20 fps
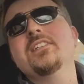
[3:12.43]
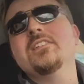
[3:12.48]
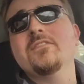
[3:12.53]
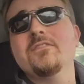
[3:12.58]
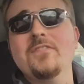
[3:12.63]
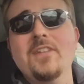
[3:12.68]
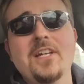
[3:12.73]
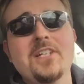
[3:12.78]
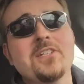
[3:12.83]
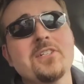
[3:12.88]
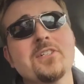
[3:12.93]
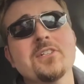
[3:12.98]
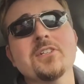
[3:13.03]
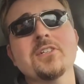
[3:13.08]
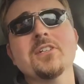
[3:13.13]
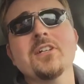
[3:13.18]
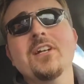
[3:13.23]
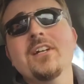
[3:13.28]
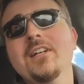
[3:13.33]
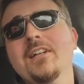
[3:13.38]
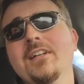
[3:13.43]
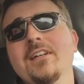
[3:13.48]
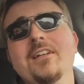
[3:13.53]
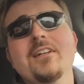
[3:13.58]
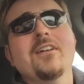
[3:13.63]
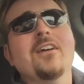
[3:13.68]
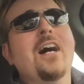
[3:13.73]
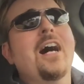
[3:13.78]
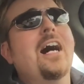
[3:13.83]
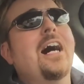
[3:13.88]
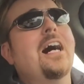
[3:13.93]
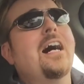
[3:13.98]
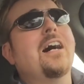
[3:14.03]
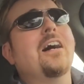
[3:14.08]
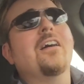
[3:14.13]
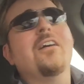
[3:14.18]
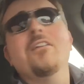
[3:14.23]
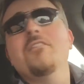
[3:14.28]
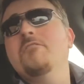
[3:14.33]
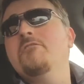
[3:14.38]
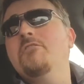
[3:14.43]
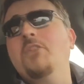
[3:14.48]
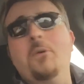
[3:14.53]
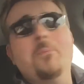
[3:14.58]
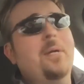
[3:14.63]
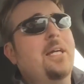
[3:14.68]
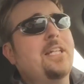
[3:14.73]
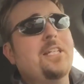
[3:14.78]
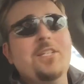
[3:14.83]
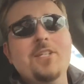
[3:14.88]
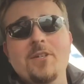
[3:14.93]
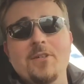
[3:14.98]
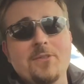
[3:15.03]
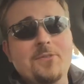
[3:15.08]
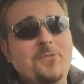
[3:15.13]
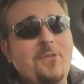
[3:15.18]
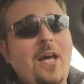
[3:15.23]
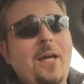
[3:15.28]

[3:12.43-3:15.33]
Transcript: defender for many years.